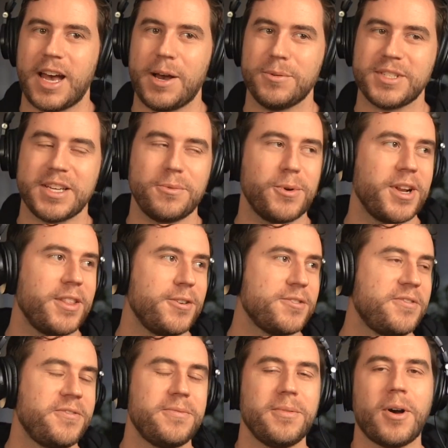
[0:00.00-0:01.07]
I was in one of
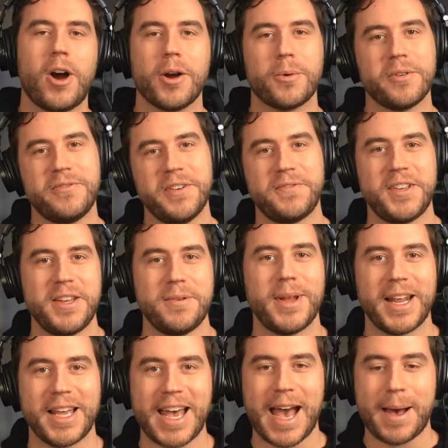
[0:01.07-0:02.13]
those awkward 15
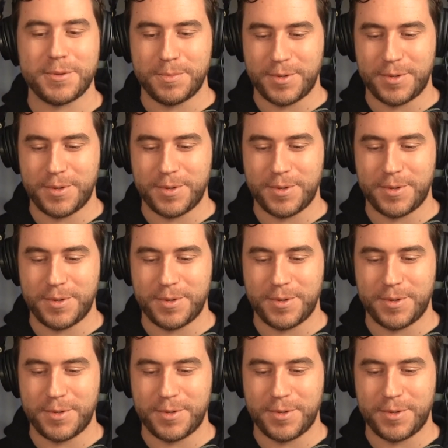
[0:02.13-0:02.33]
minute gaps